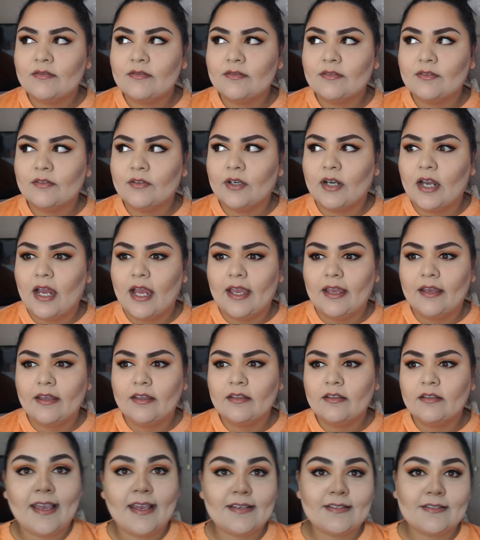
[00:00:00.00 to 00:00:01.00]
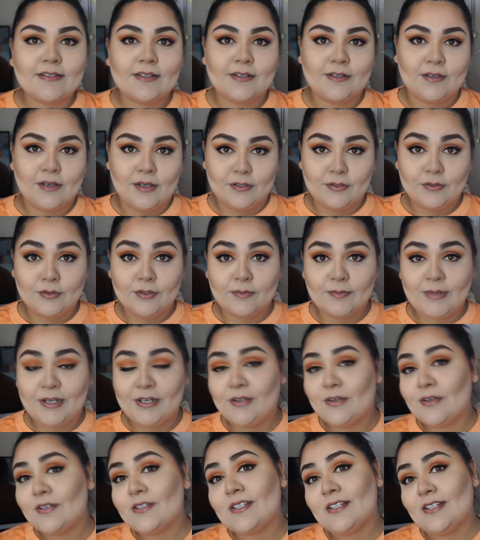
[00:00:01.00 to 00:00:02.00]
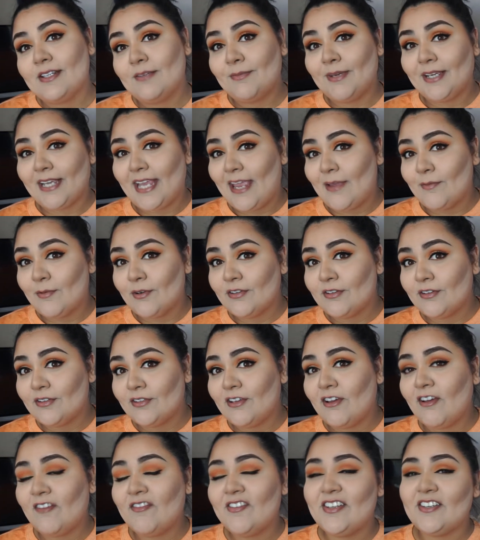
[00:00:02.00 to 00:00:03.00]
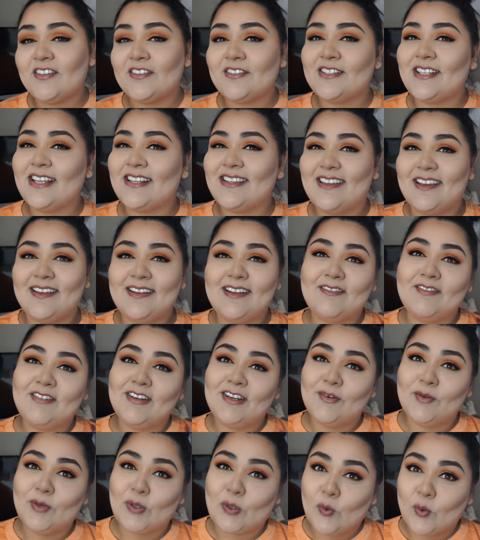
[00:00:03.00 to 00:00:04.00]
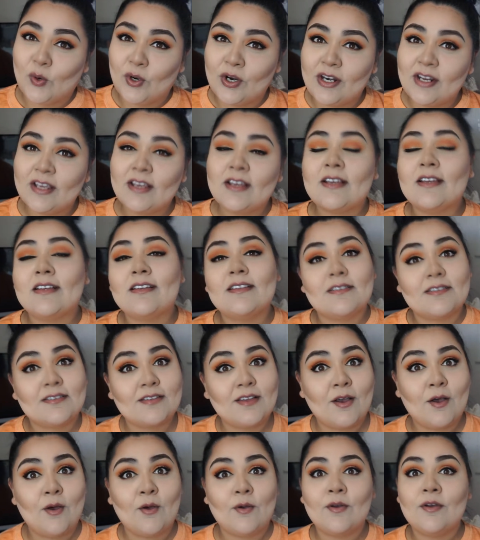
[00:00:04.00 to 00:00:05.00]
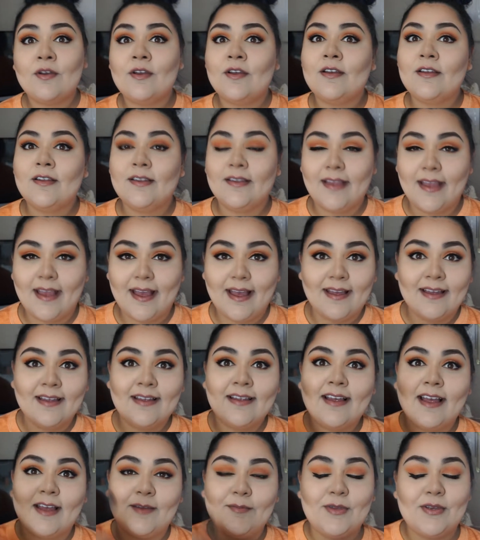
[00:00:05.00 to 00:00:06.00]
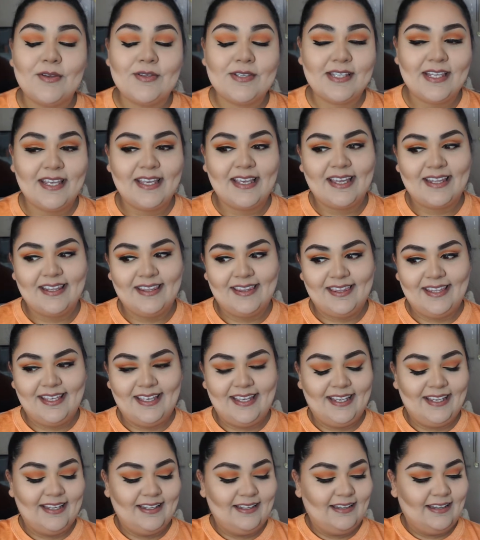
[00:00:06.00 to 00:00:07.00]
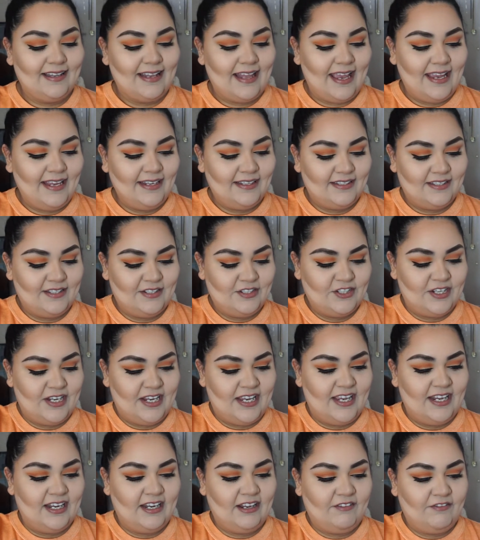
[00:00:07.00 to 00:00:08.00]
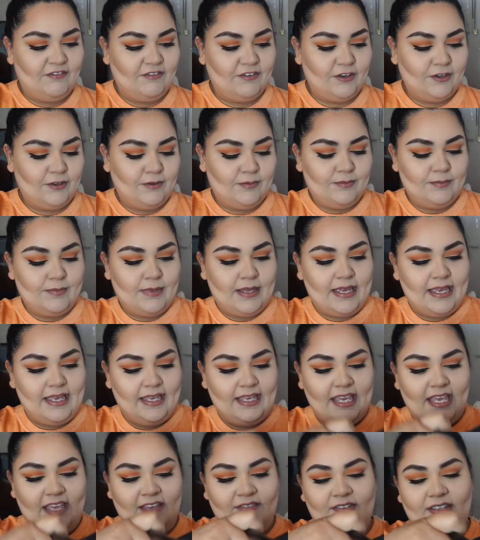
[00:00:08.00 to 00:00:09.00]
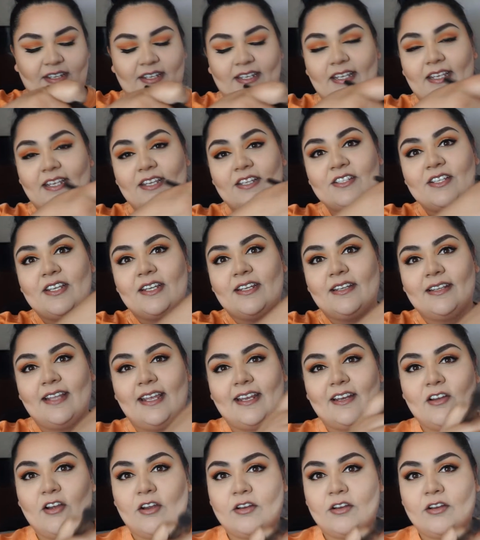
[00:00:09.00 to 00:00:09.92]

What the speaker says: or I. I started contouring my nose and then my camera turned off. It turns out that I never hit record. So yeah, I'm using the light shade from my KVD Shade Light